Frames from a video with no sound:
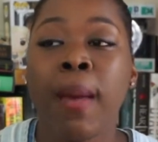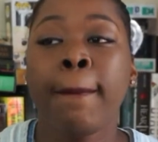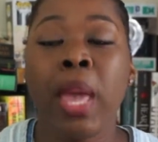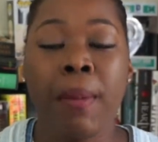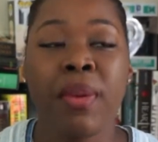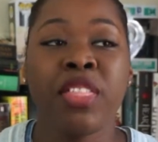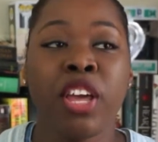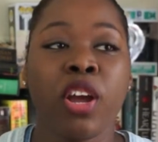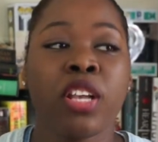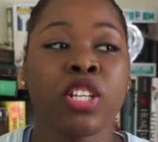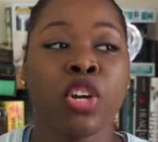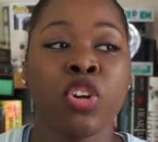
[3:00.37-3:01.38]
Maybe
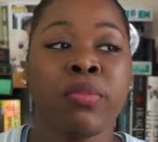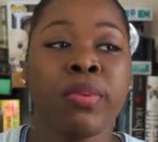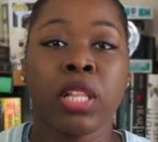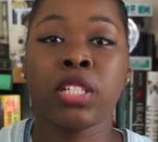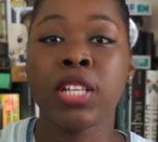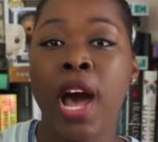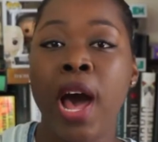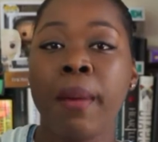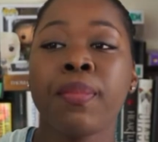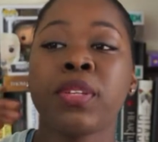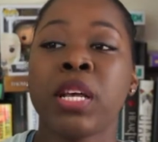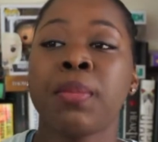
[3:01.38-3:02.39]
there's a group
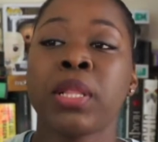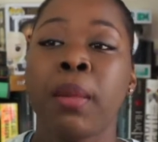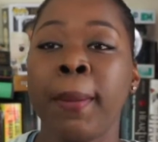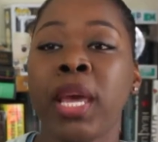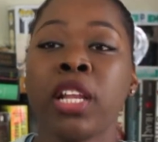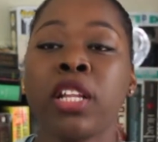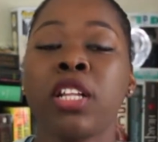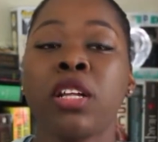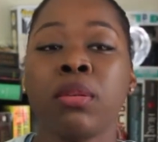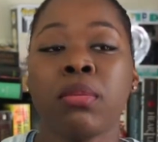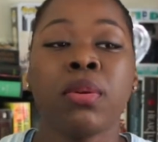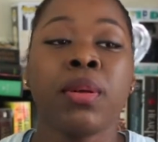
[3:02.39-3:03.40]
top, or some in the
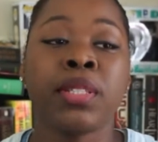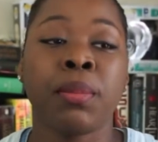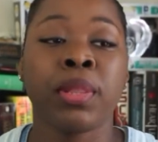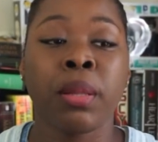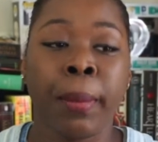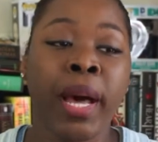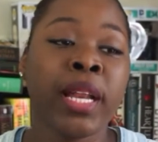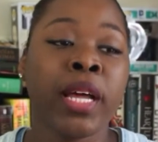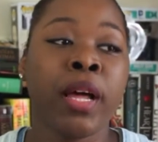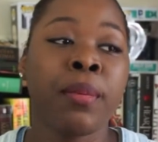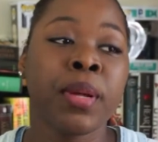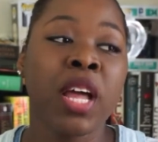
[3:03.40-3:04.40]
middle, or some at the
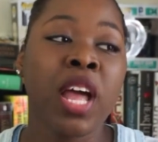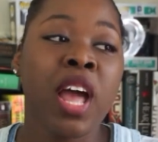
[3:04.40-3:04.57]
bottom.